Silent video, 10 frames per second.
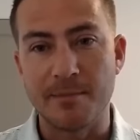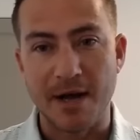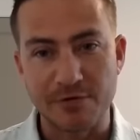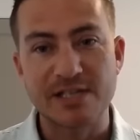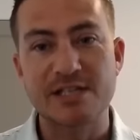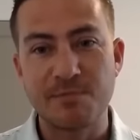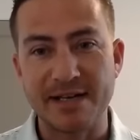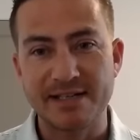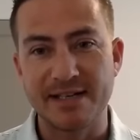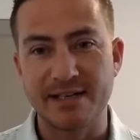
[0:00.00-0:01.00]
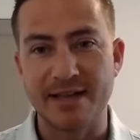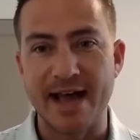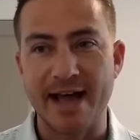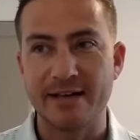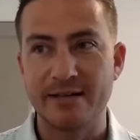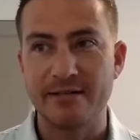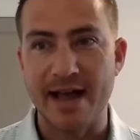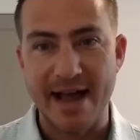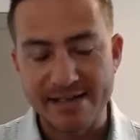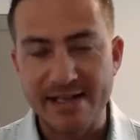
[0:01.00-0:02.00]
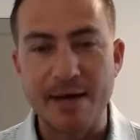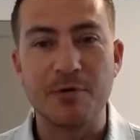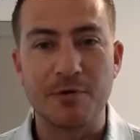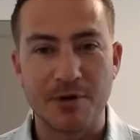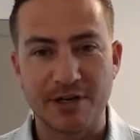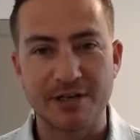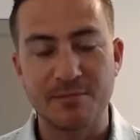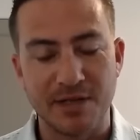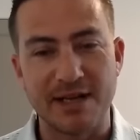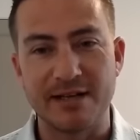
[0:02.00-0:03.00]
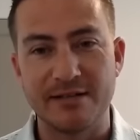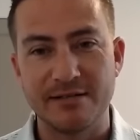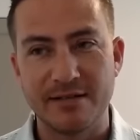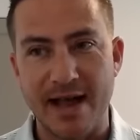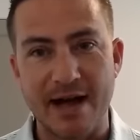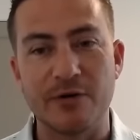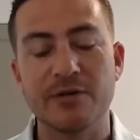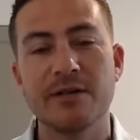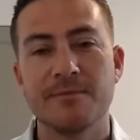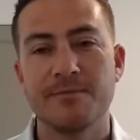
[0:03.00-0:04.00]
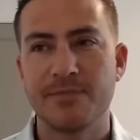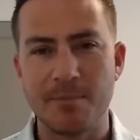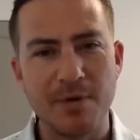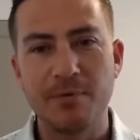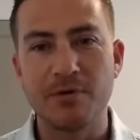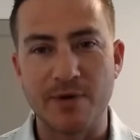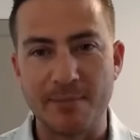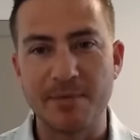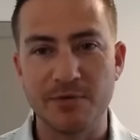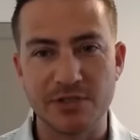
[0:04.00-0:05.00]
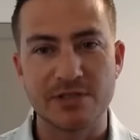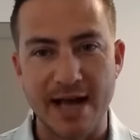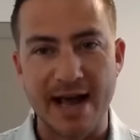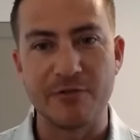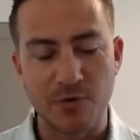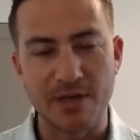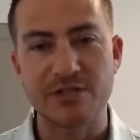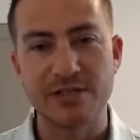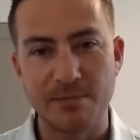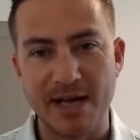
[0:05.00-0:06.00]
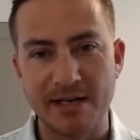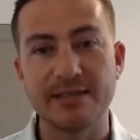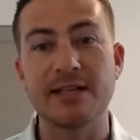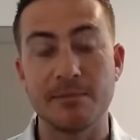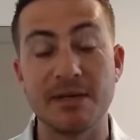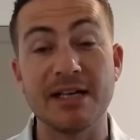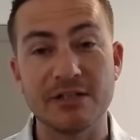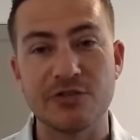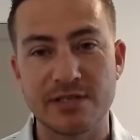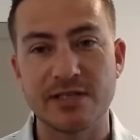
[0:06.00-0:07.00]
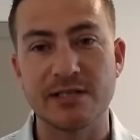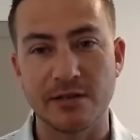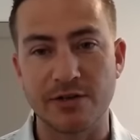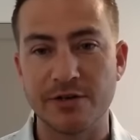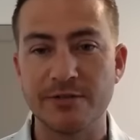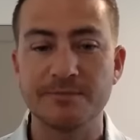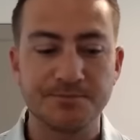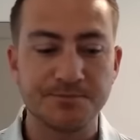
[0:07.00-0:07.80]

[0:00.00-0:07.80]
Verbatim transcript: I was expecting that as that bull market played out, that people around me would just have questions about it. They'd be interested to learn.